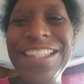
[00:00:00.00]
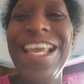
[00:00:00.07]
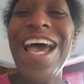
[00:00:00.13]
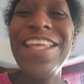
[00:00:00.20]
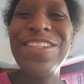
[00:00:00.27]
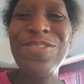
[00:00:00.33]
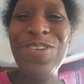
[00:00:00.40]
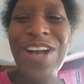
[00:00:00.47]

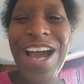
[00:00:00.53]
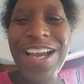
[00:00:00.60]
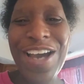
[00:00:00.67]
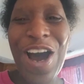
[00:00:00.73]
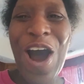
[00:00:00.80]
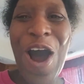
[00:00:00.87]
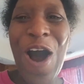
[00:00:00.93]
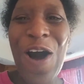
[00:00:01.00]
that's what I
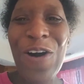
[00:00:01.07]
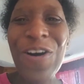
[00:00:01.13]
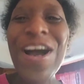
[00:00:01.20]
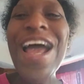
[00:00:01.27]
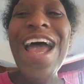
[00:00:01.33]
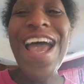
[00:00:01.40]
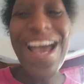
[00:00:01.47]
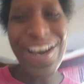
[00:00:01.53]
call
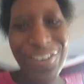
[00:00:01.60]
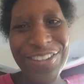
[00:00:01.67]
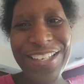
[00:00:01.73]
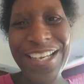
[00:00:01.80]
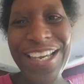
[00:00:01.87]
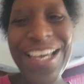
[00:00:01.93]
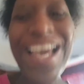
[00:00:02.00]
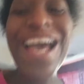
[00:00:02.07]

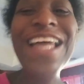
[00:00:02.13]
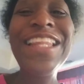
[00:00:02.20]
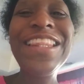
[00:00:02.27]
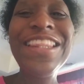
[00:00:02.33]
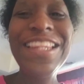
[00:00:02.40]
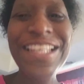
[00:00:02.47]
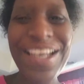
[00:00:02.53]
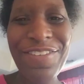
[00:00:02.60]
healthy
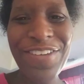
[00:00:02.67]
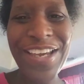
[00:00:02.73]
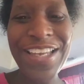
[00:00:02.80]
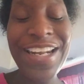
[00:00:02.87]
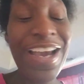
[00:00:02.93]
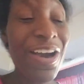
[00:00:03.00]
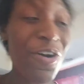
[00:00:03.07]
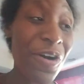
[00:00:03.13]

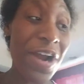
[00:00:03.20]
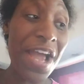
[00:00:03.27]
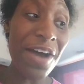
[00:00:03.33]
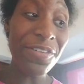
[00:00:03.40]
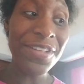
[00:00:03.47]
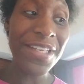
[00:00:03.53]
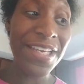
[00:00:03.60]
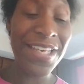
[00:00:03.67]
living or
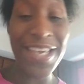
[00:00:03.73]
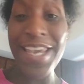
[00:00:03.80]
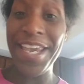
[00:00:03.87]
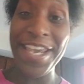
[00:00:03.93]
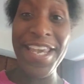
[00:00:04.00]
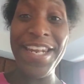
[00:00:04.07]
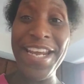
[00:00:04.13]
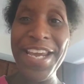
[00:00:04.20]
healthy
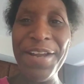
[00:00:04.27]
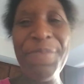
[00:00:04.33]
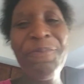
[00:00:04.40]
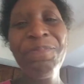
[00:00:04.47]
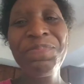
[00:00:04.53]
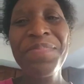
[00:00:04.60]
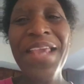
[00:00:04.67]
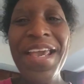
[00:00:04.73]
eating.
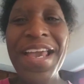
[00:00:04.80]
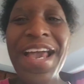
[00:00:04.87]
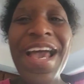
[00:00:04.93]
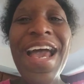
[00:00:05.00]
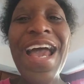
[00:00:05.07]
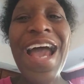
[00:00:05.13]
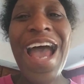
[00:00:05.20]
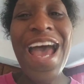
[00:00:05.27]

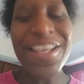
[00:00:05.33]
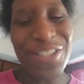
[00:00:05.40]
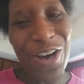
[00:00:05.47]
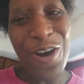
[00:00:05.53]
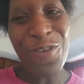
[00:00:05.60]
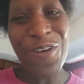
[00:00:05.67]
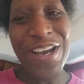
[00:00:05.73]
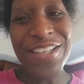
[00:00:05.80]
As
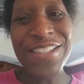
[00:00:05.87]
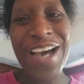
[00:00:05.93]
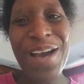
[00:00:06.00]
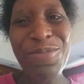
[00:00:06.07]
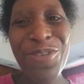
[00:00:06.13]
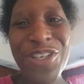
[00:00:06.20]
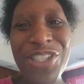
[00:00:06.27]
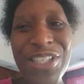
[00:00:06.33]
always,
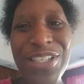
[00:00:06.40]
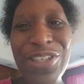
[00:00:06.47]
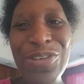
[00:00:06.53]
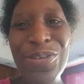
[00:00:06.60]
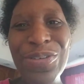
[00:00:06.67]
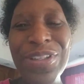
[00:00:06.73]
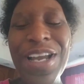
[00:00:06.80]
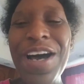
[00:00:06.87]
I'm wishing
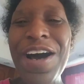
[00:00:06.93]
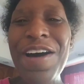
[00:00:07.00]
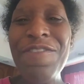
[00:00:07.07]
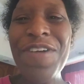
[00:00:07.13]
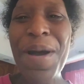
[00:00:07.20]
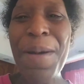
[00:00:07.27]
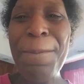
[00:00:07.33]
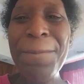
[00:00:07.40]
you
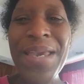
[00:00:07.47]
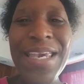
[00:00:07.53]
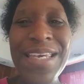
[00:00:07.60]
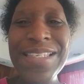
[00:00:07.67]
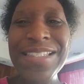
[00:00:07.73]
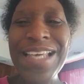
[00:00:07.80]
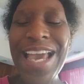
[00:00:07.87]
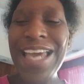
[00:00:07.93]
love,
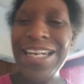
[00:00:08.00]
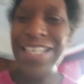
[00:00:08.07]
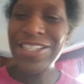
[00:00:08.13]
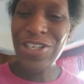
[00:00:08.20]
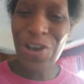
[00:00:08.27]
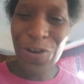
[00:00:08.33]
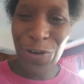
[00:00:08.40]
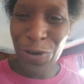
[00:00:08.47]
peace, and
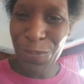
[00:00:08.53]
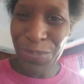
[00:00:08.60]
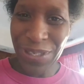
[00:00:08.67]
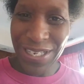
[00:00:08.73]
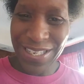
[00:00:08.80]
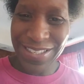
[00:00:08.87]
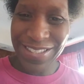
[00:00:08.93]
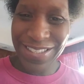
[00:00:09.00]
eternal
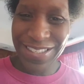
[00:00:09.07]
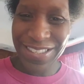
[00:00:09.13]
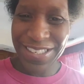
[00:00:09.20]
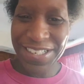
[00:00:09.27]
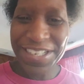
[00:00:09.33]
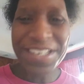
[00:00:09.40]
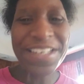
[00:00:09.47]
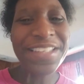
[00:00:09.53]
bliss.
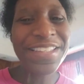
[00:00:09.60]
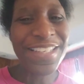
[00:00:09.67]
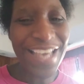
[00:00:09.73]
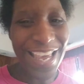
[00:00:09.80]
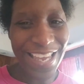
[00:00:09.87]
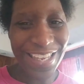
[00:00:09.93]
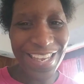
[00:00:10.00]
Take